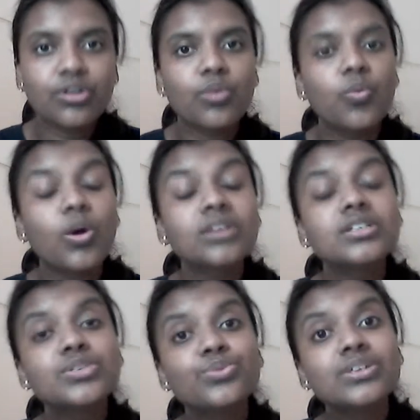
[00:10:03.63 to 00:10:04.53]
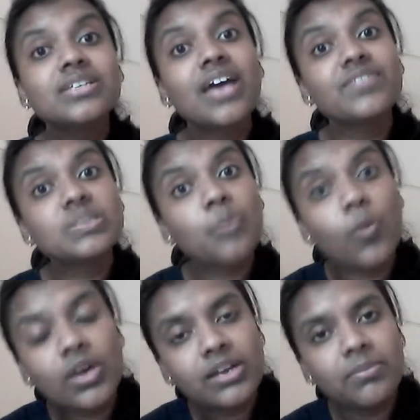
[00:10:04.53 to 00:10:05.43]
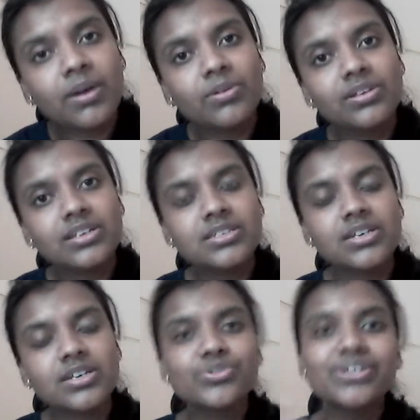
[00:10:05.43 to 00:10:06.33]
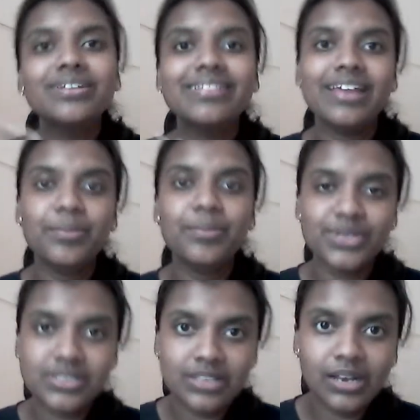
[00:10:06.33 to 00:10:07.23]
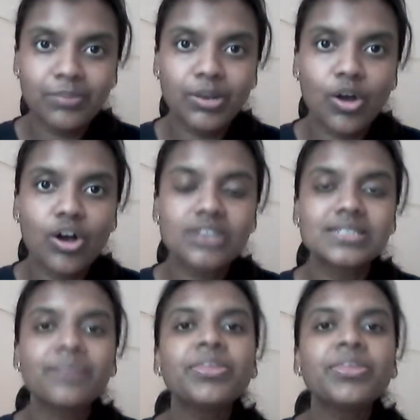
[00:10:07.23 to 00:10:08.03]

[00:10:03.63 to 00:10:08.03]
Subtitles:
or what the students have spoken about the institution in their personal blogs,